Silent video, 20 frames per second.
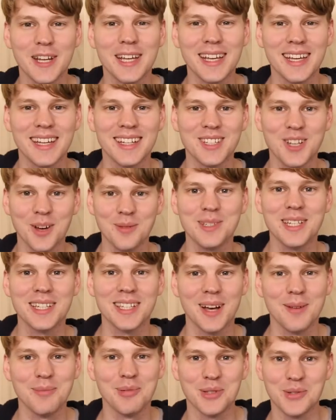funny, Tom's
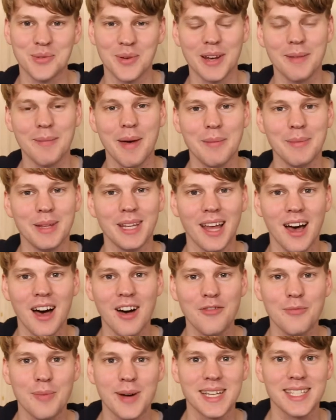examples really made me
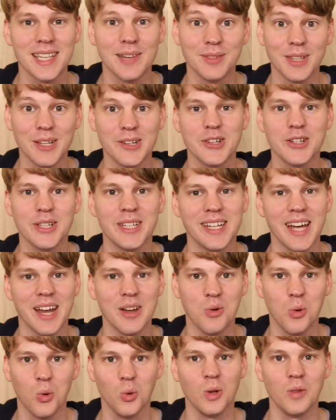laugh because I've literally
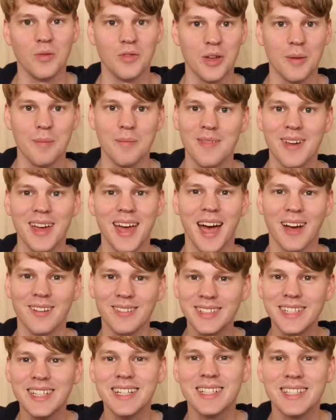done all of them. I
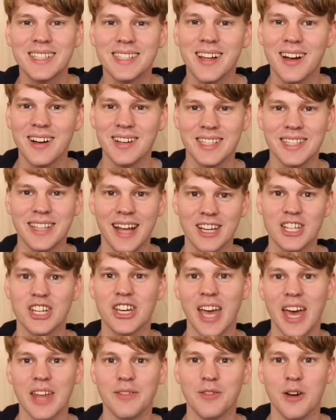really need to start
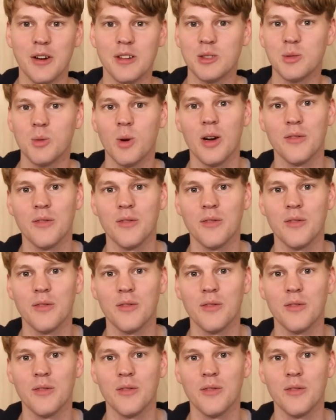stashing headphones